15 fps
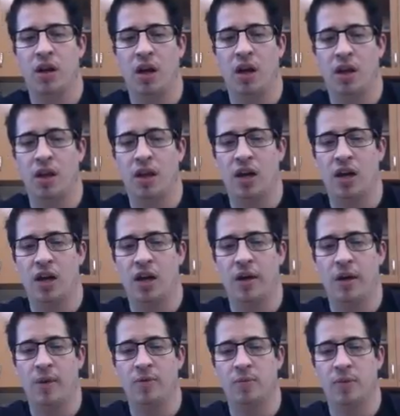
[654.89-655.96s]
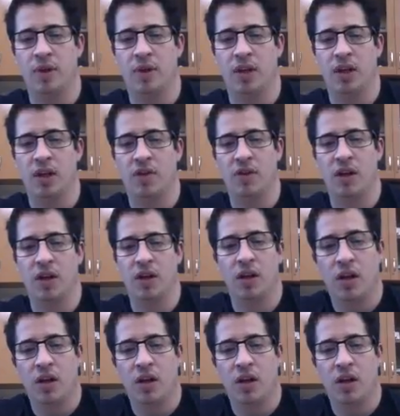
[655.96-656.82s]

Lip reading: and that kind of helps me think of it.